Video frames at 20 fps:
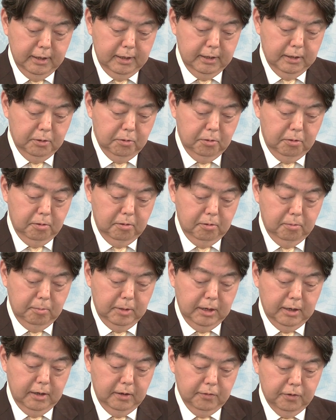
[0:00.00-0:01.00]
As for
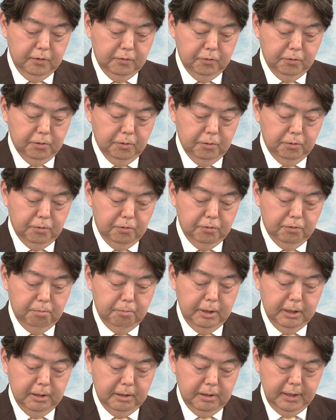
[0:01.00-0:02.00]
the future,
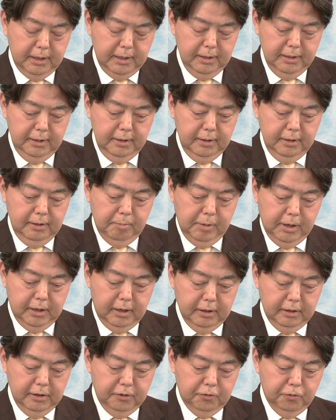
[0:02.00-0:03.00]
given the
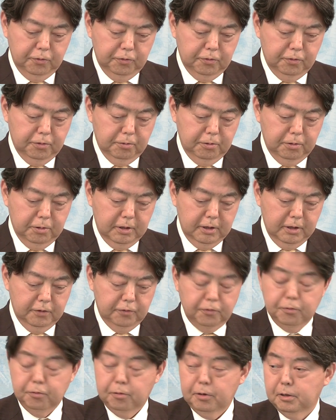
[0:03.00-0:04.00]
infection situation in and
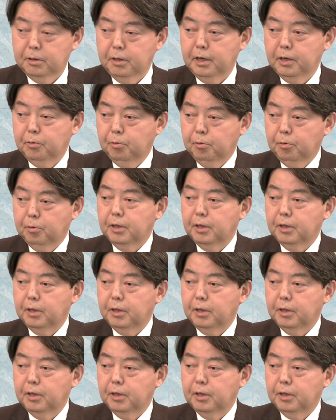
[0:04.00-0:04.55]
outside of Japan,